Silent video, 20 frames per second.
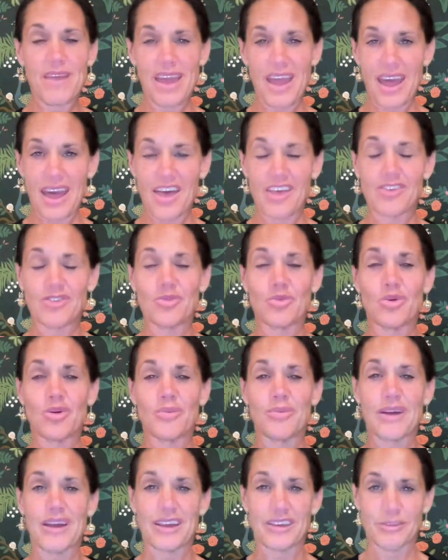as were
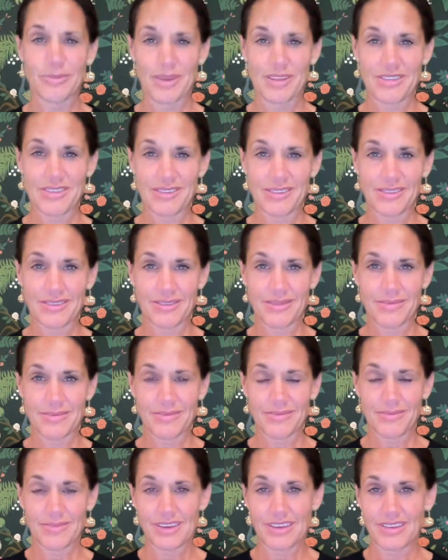my expenses.
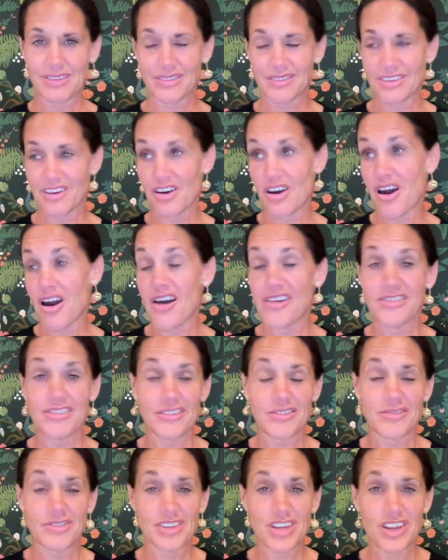Because the cost
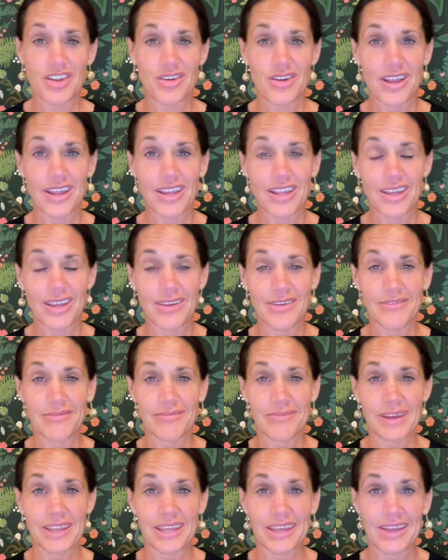of generating
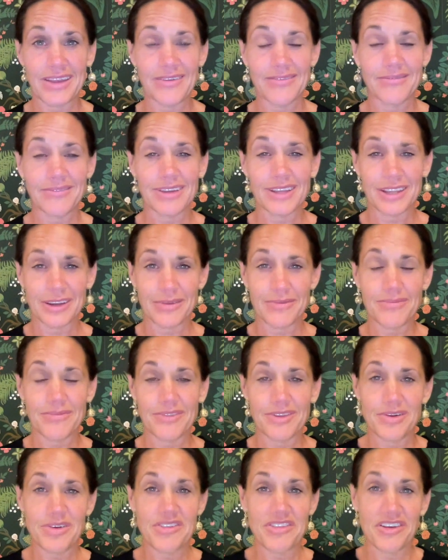money,
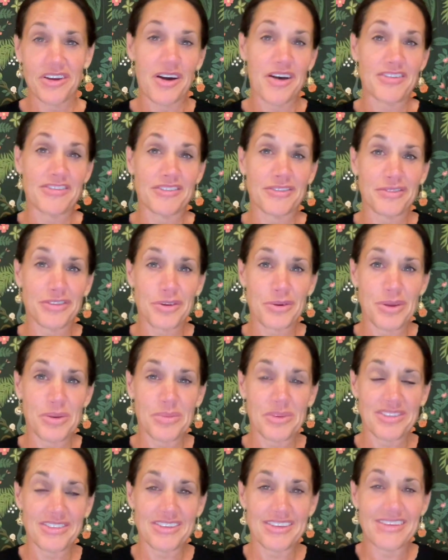there is a cost of doing
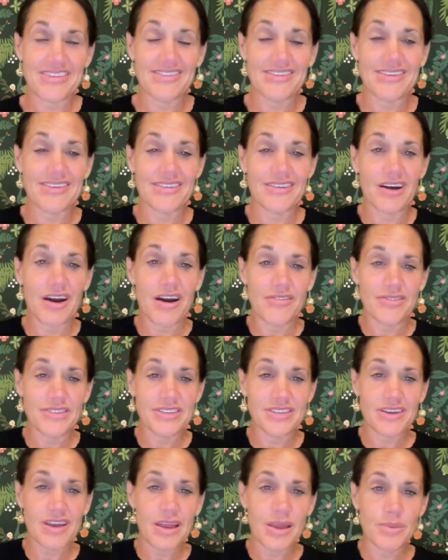business. And
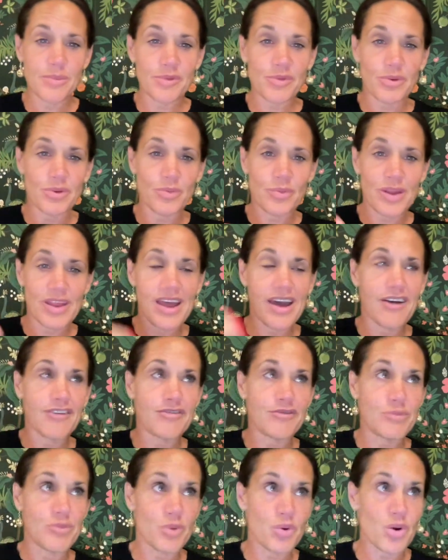oftentimes, when we have
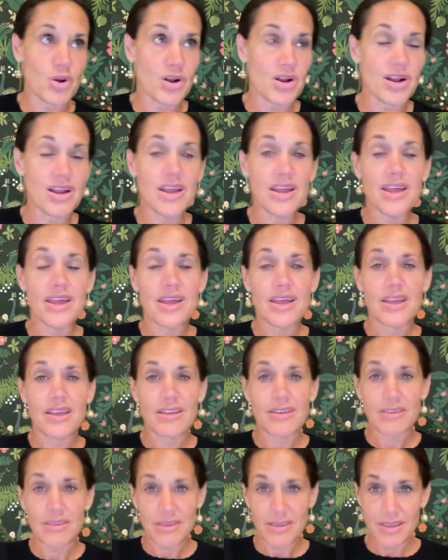more
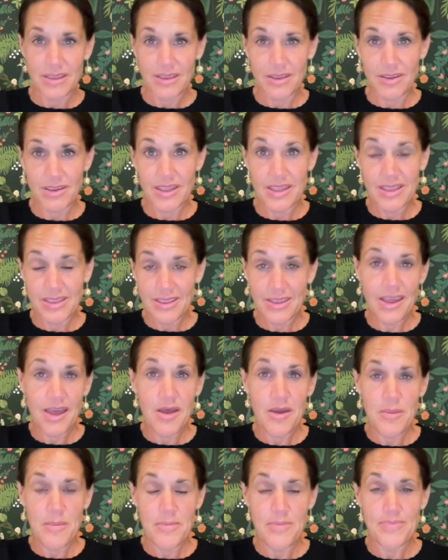
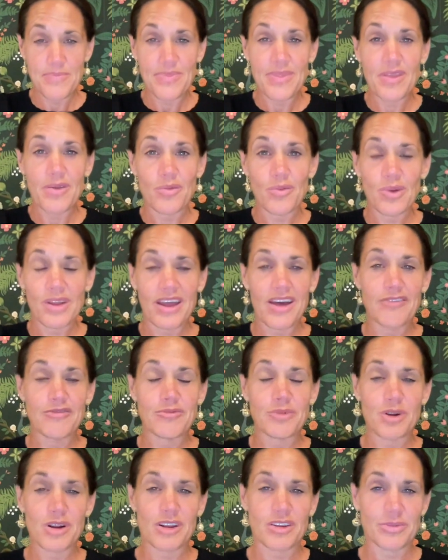income, we have
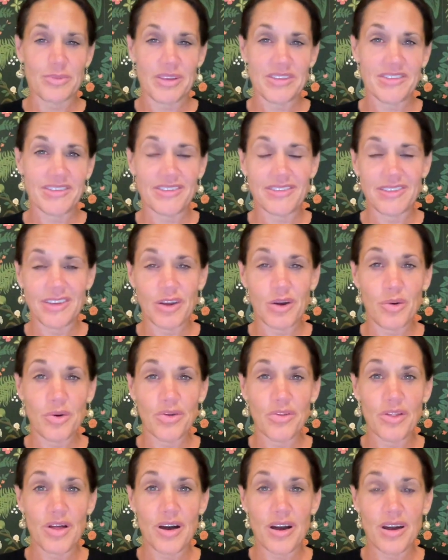more expenses that go
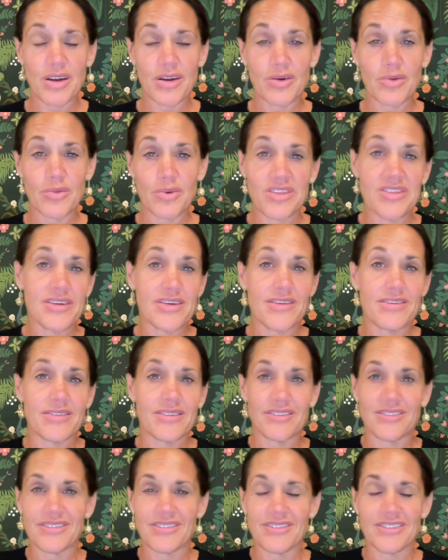along with it.
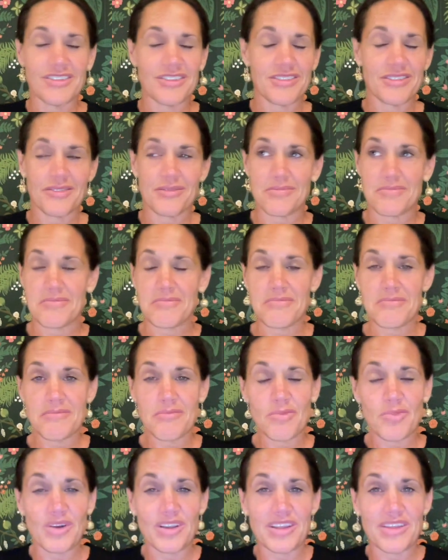That's just
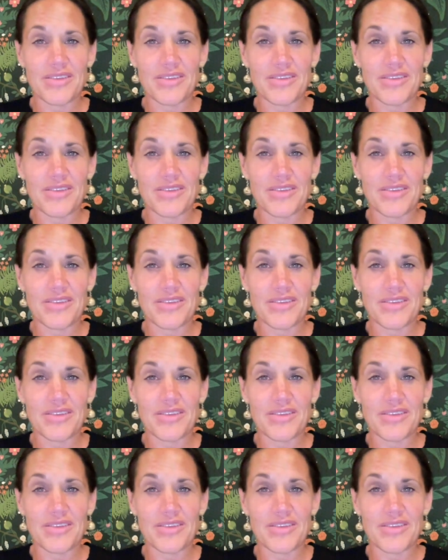one of